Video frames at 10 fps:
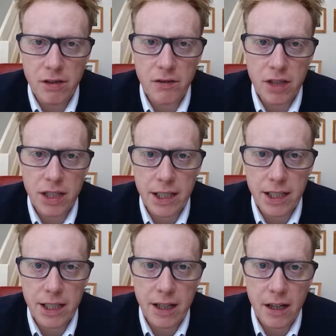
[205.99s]

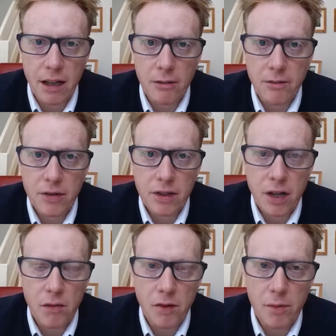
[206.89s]
obviously
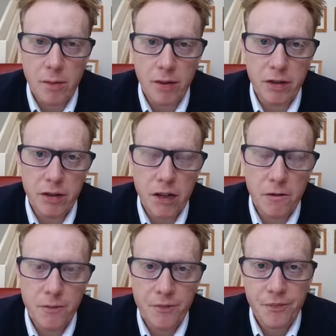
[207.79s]
start with people you know,